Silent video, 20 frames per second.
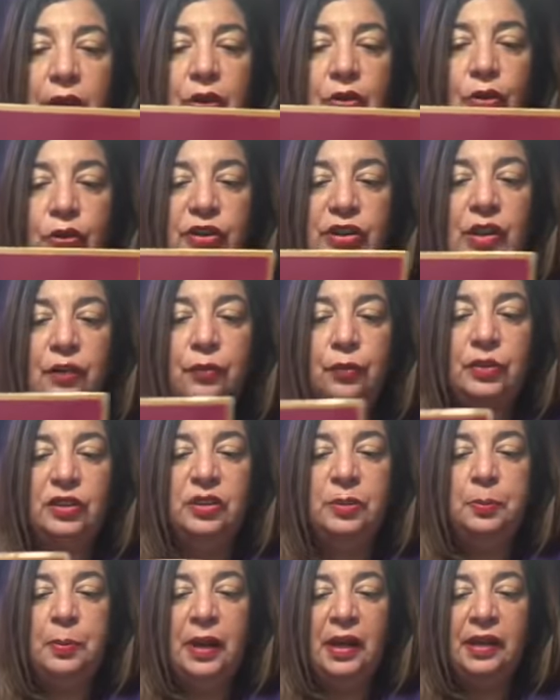Your
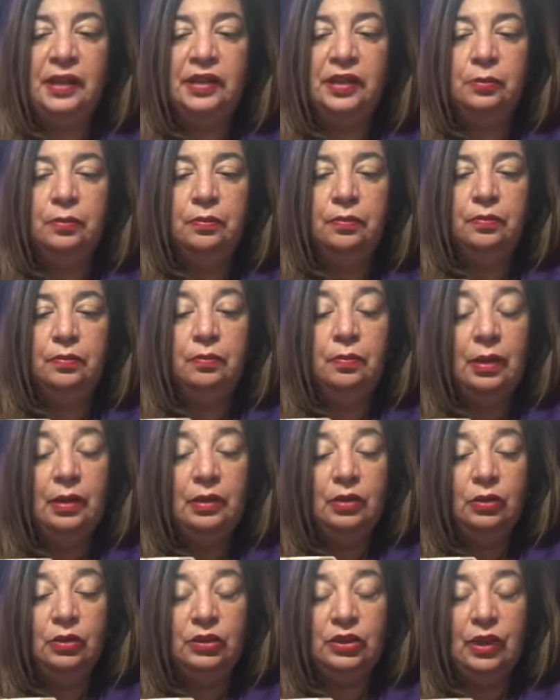self-respect
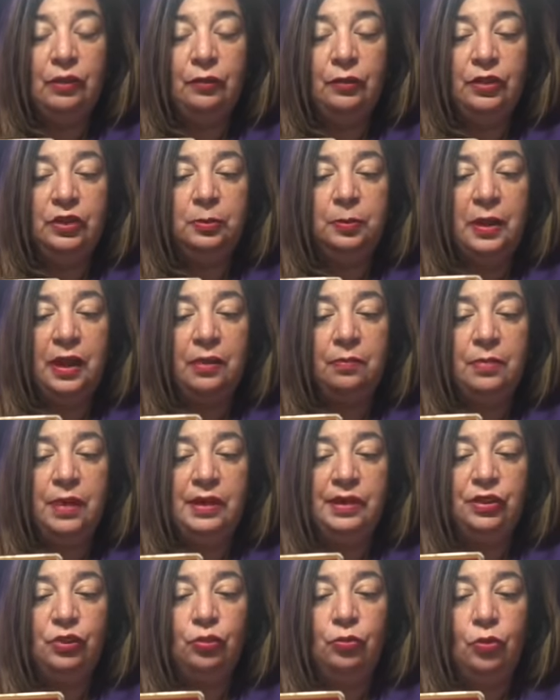your self-respect
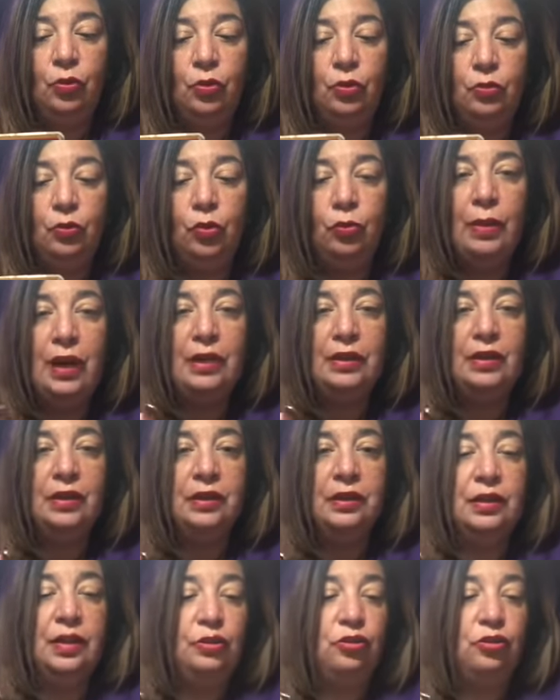makes you more romantically